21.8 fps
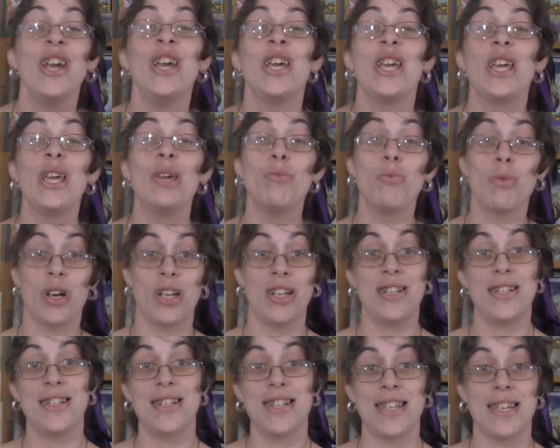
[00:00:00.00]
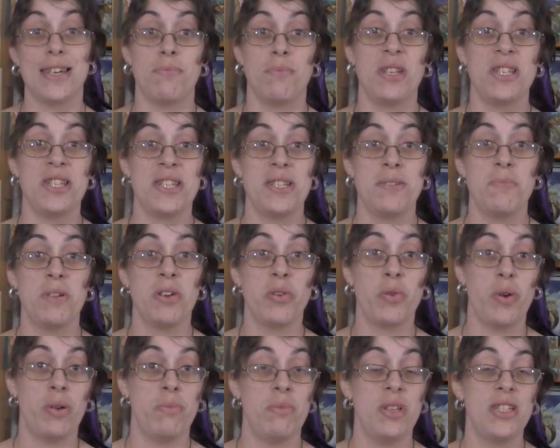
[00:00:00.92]
he wanted to get me some
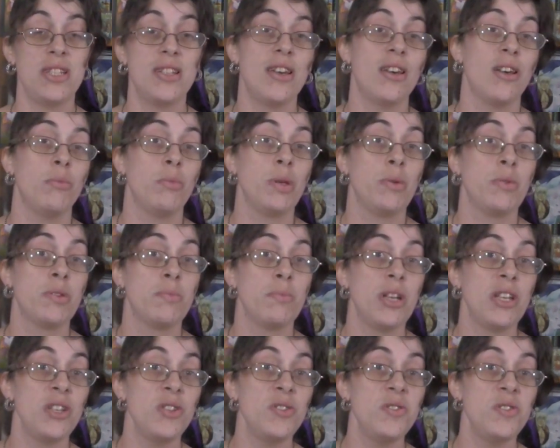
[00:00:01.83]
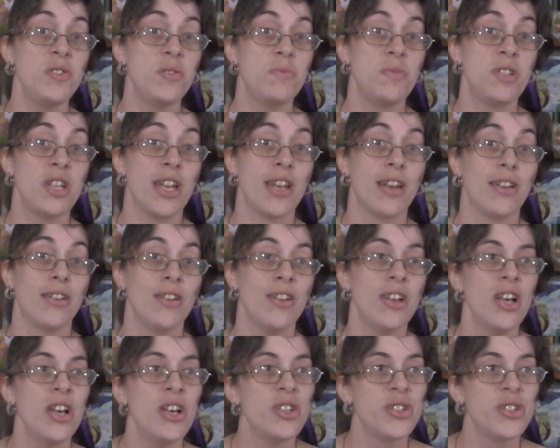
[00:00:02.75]
equipment to help me with my YouTube channel.